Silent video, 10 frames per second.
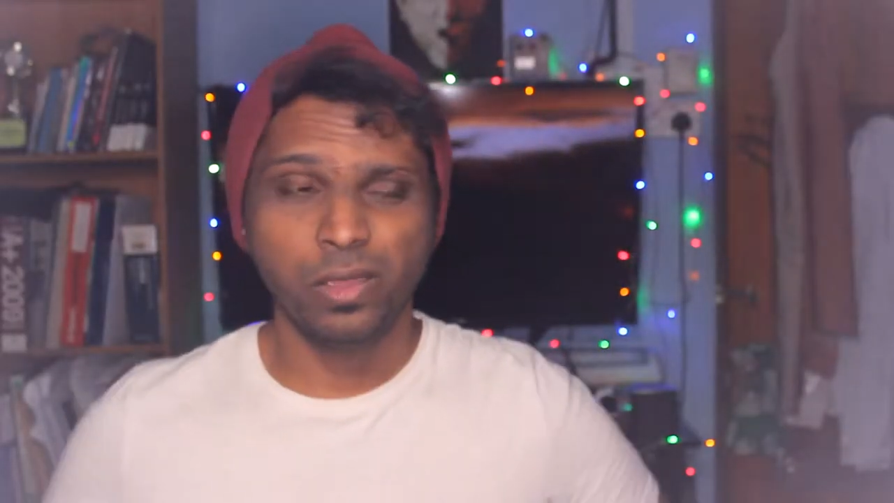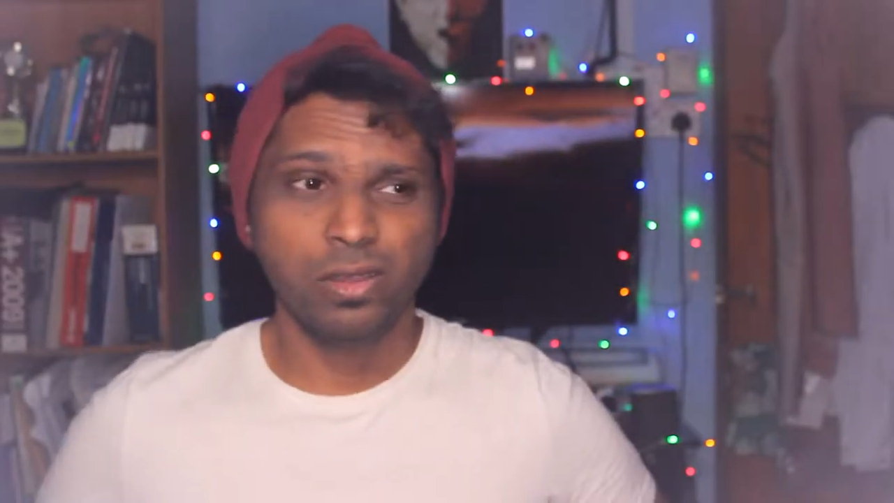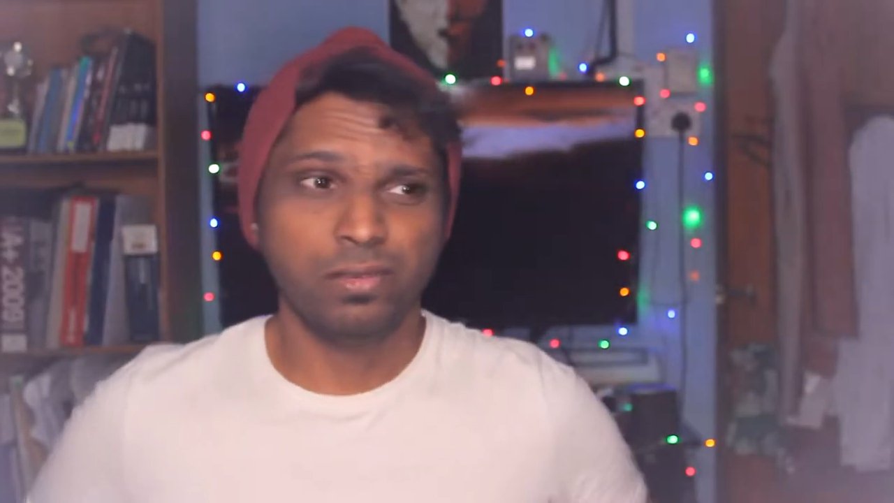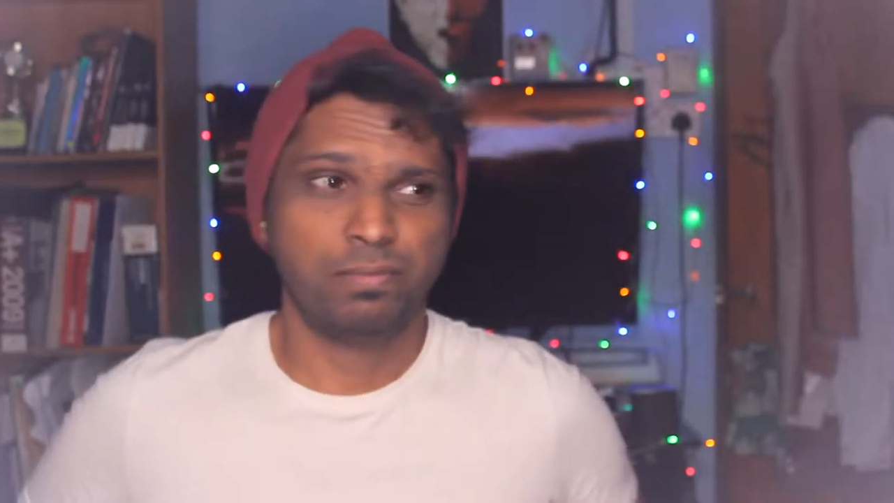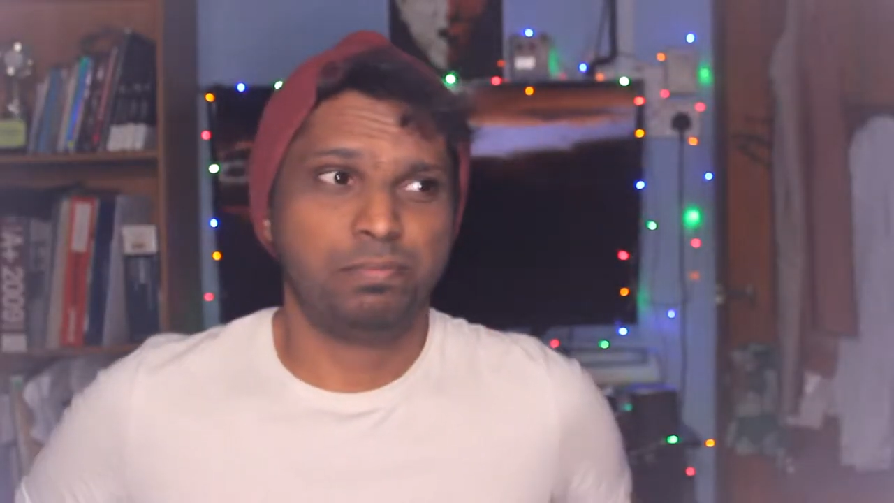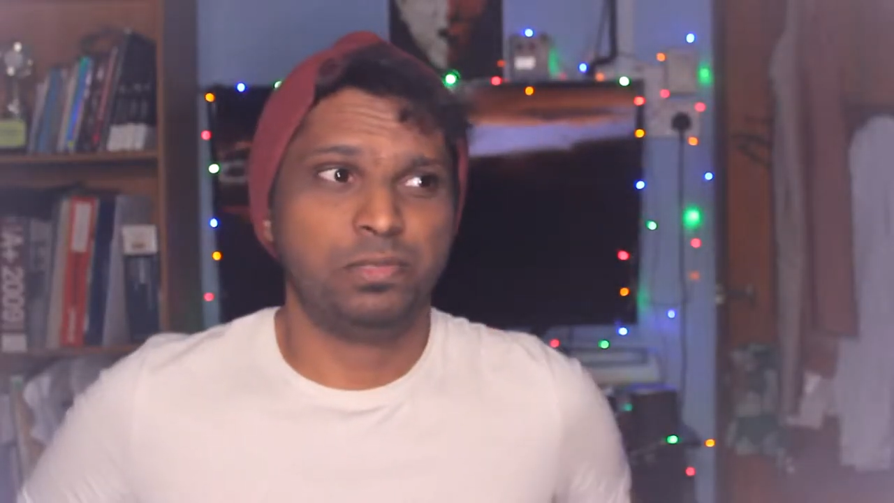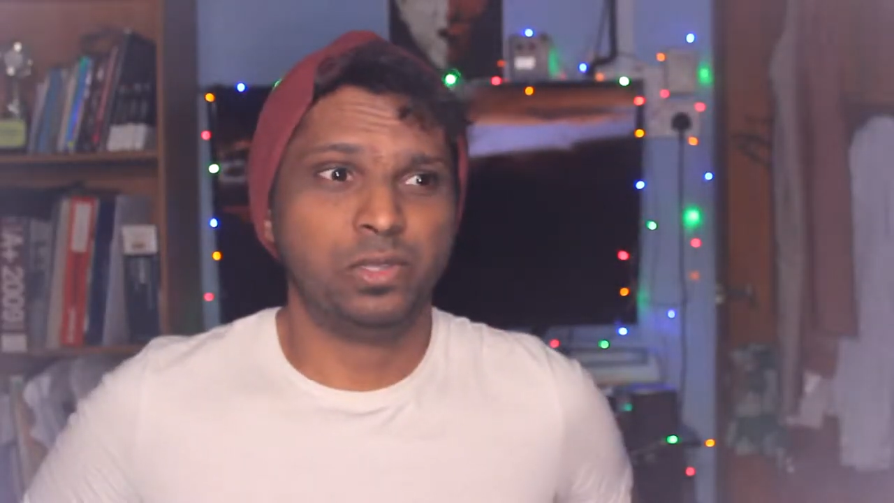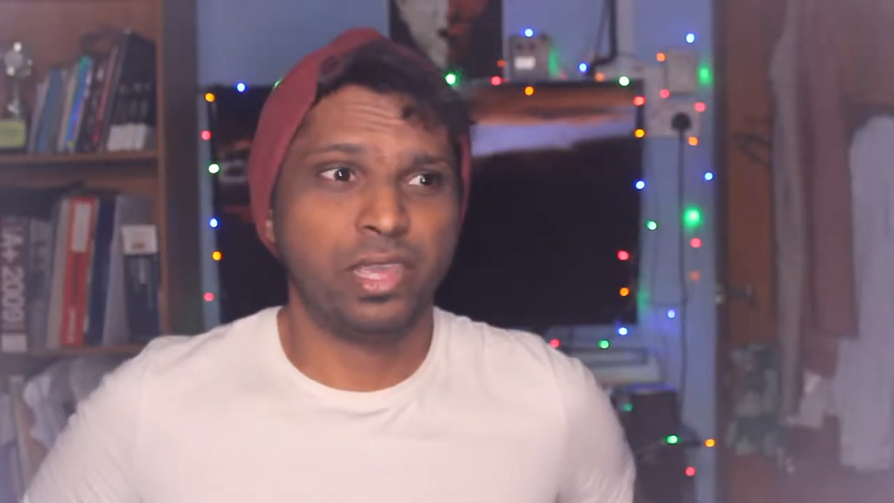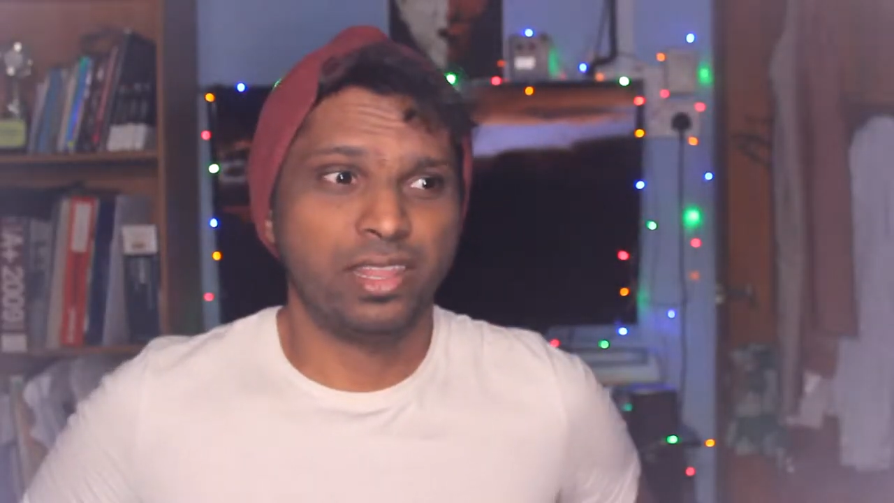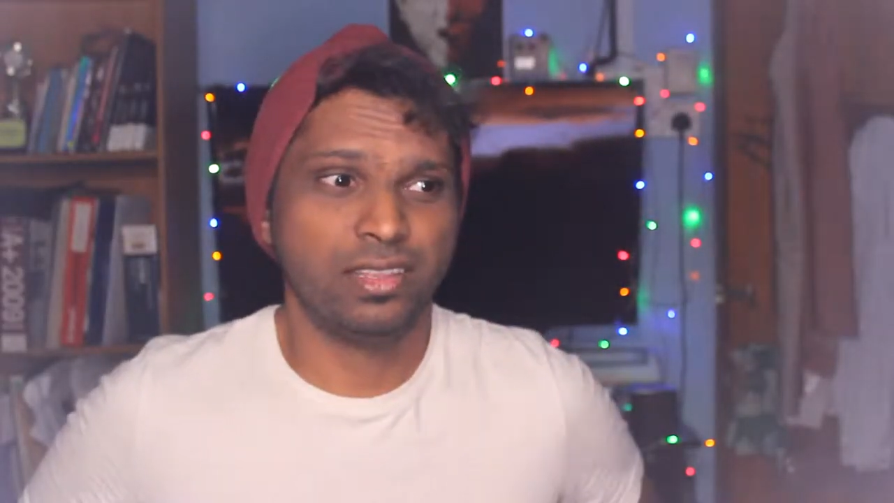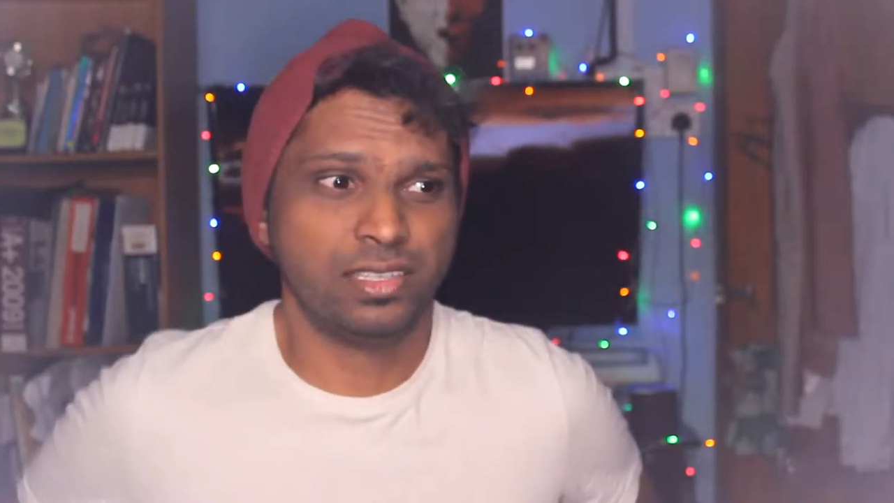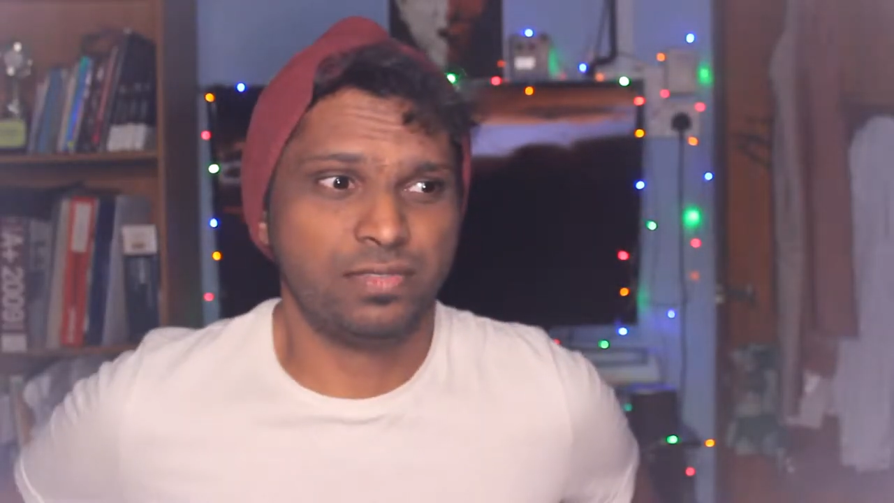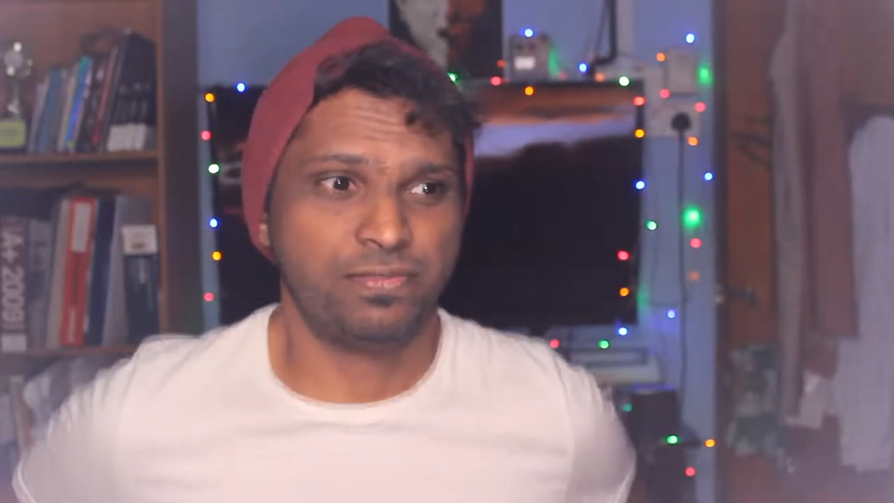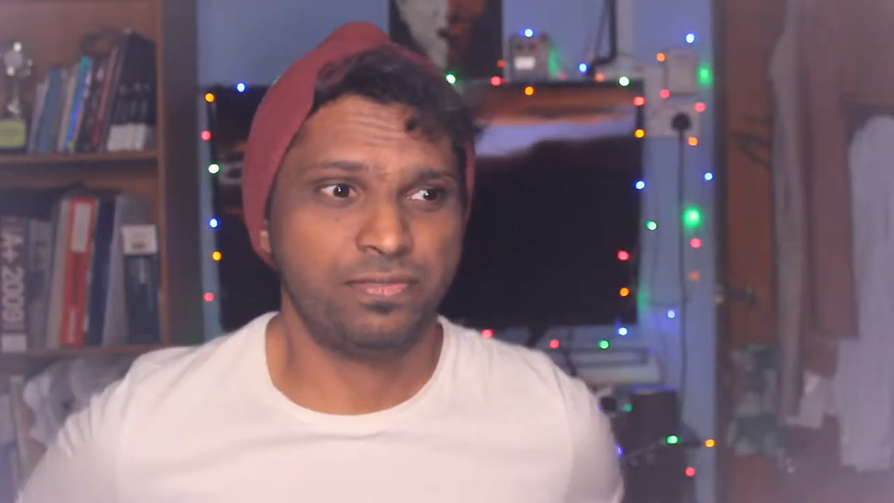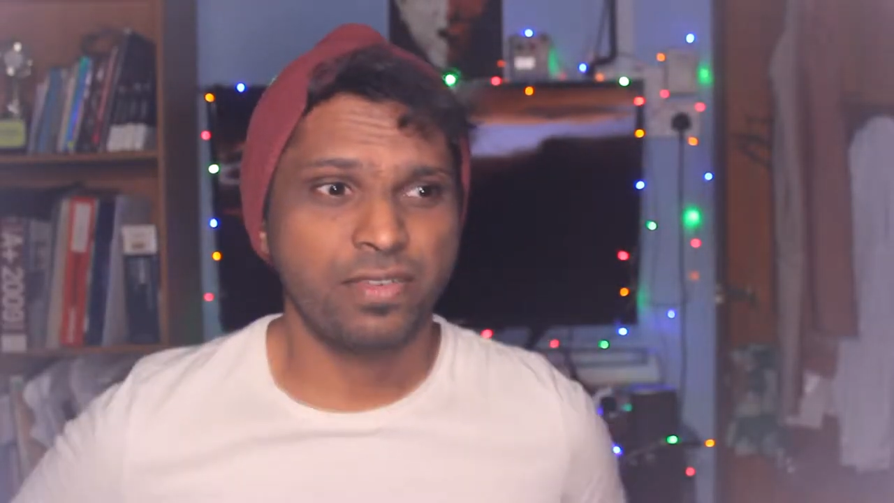gonna look at these